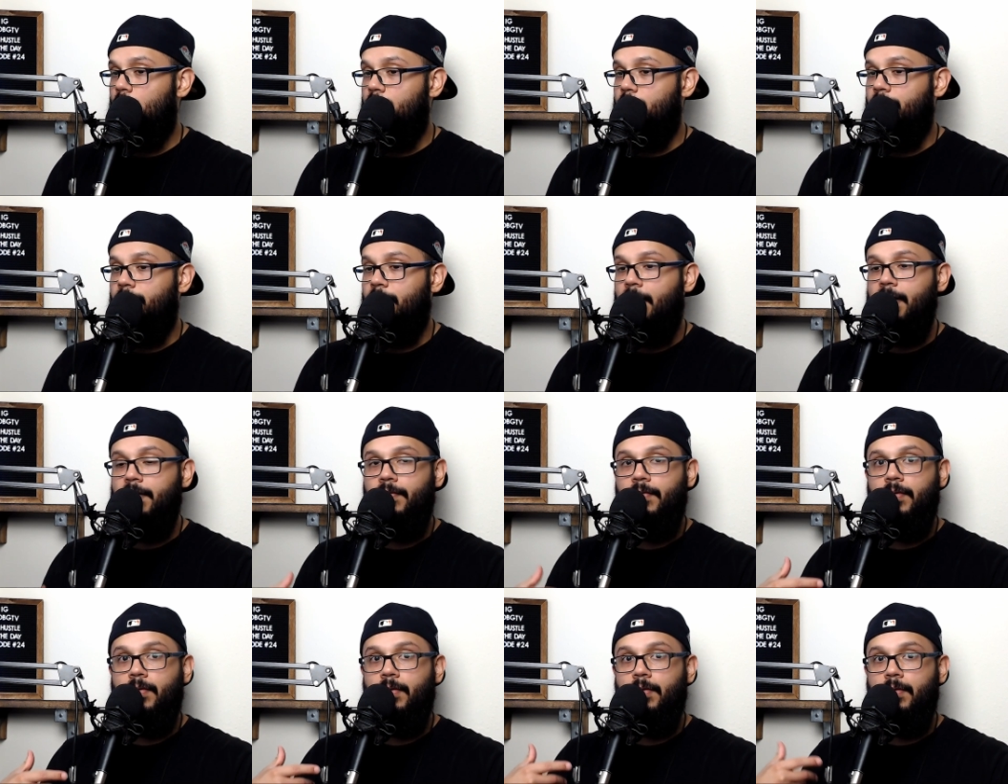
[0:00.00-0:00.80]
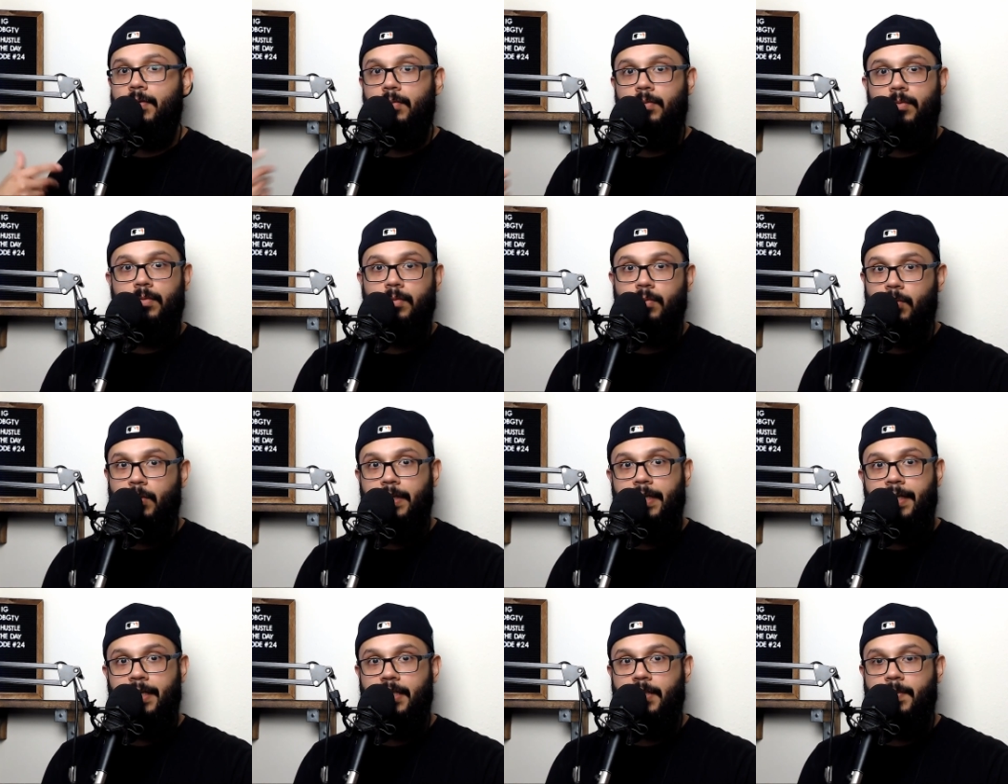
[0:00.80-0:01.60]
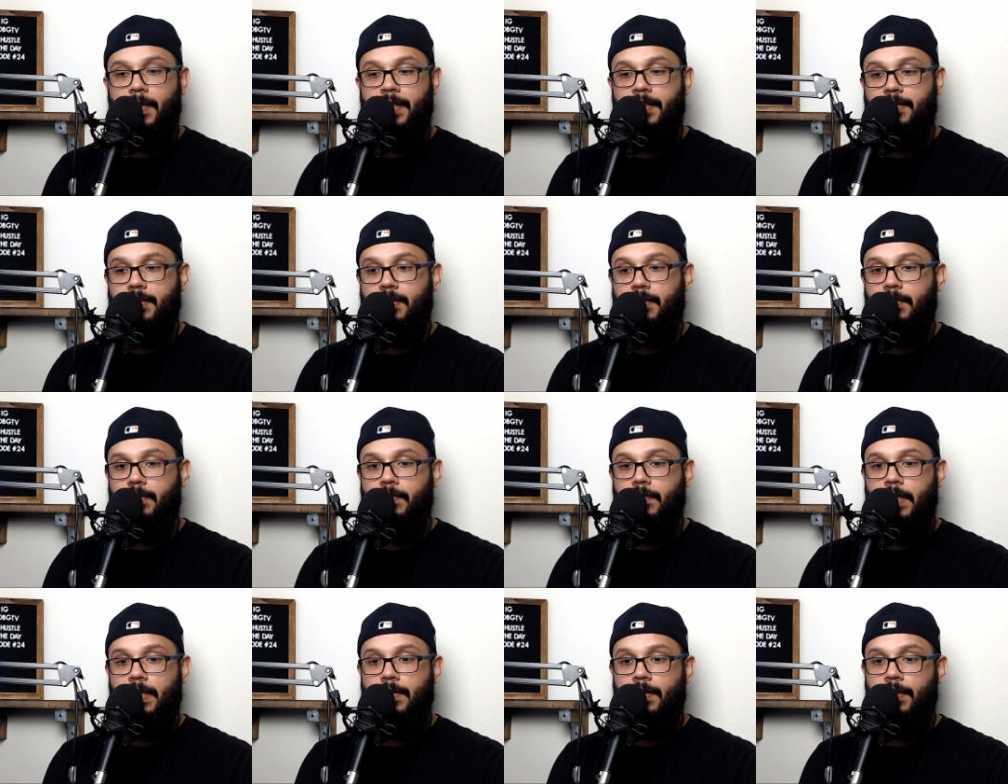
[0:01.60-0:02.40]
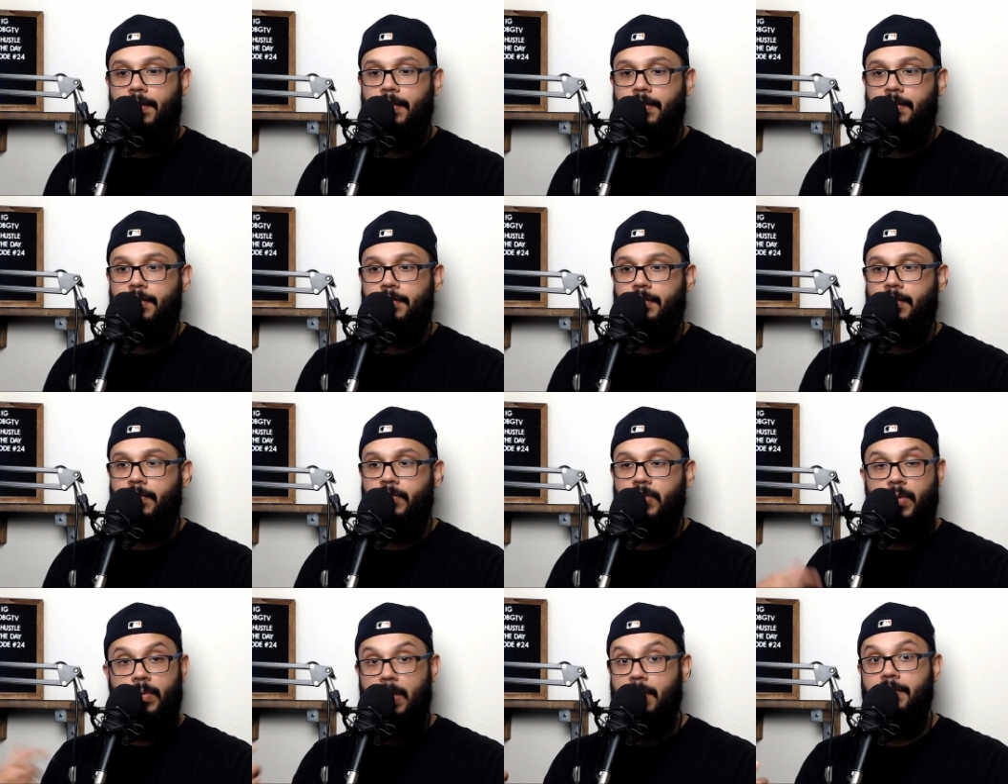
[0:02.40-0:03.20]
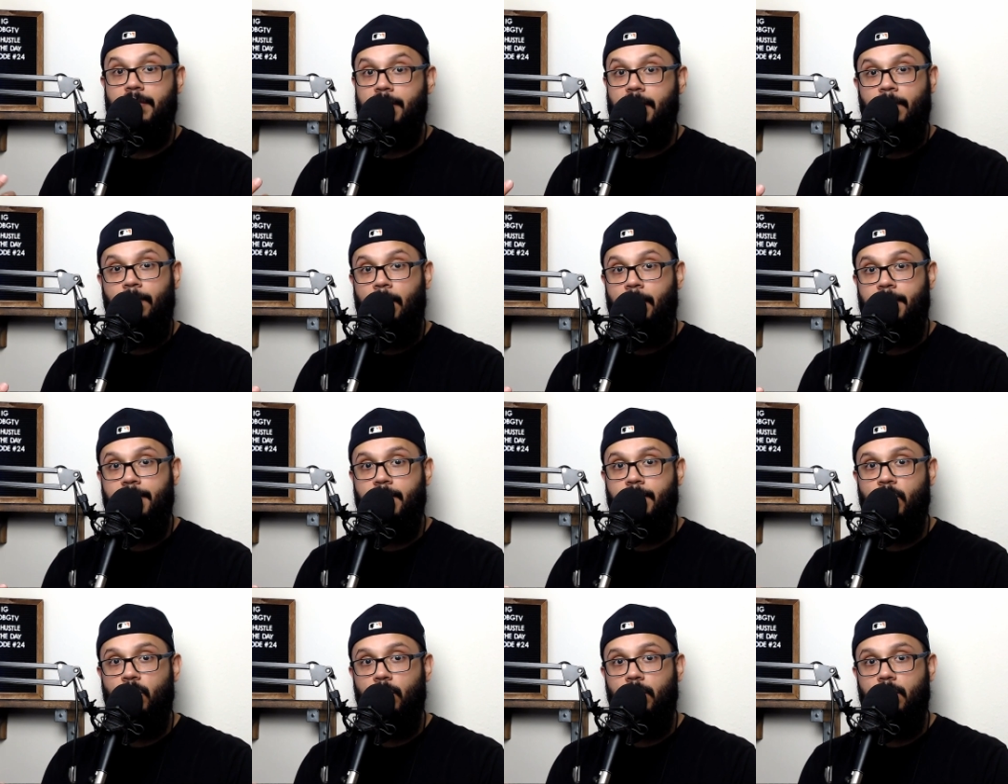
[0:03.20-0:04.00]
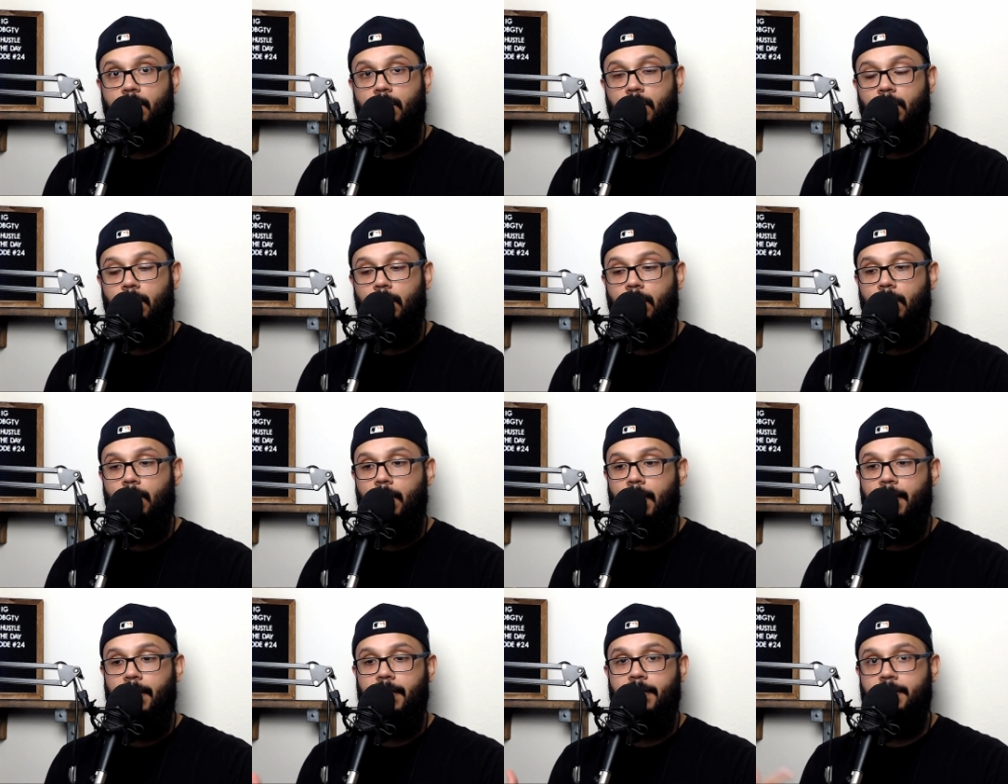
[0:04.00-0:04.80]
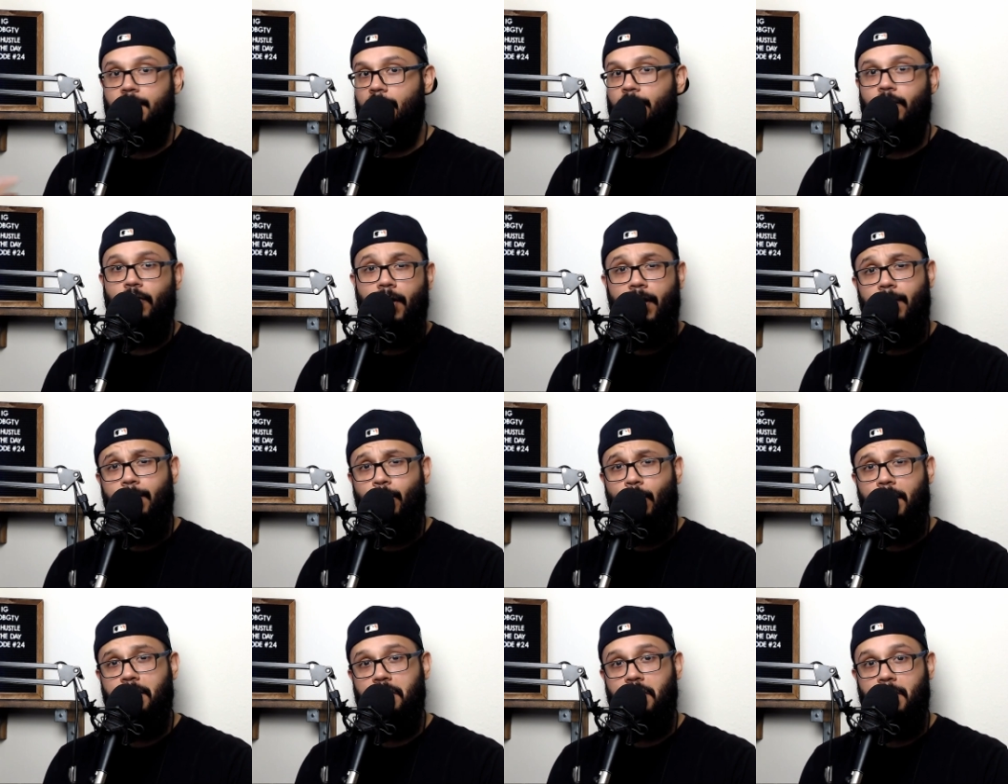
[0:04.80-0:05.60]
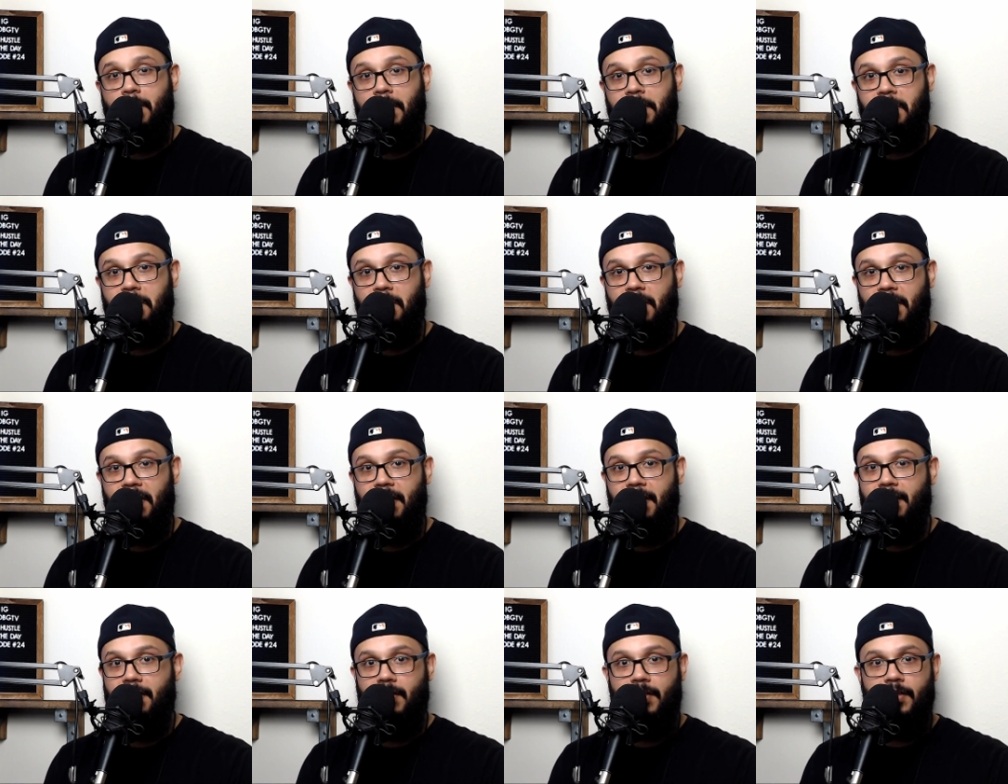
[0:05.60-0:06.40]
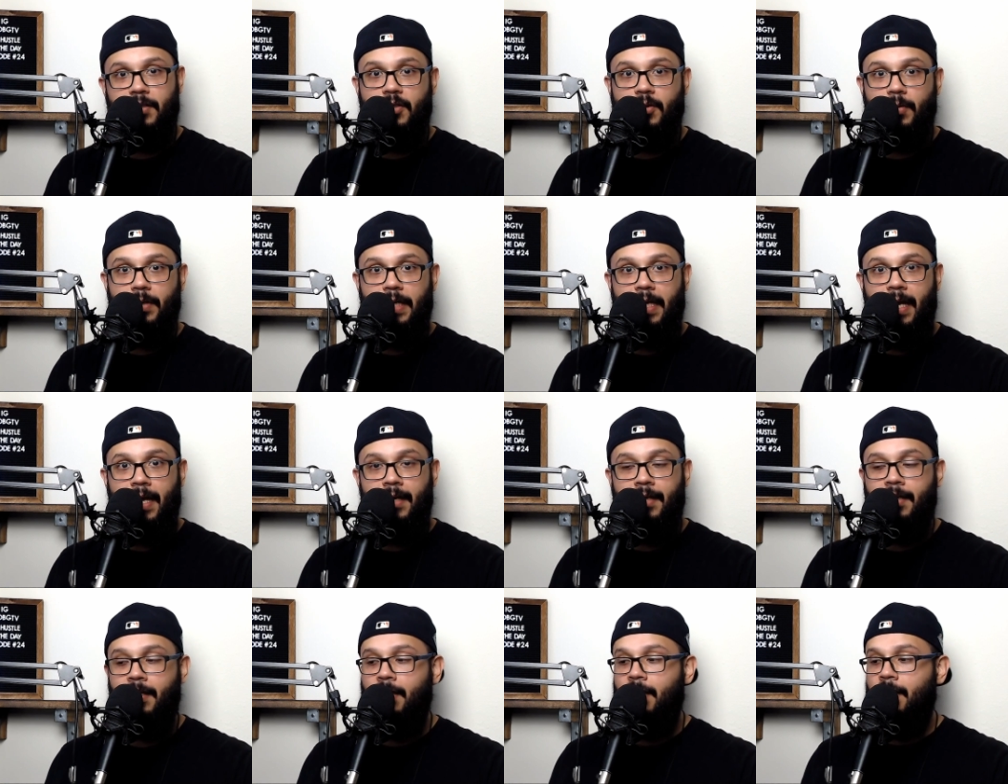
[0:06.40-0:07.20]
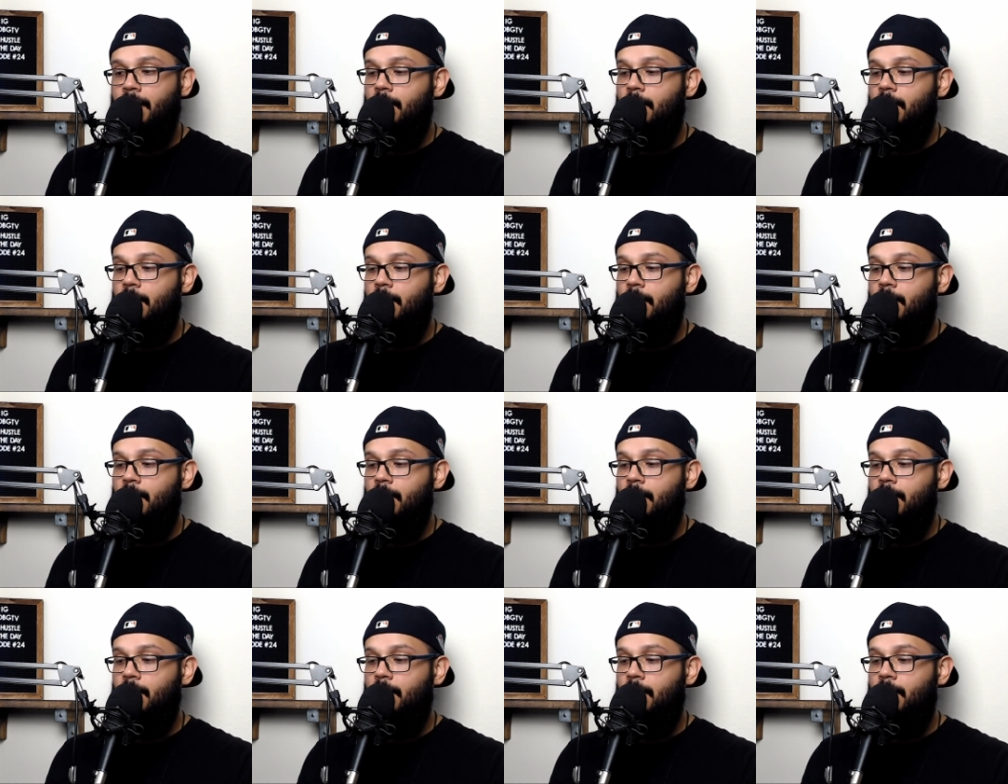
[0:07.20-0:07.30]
You find it for really inexpensive, and you think to yourself, someone else is going to find this to be really cool, and then you sell it for a higher price, and you make some money, and you get to do it again,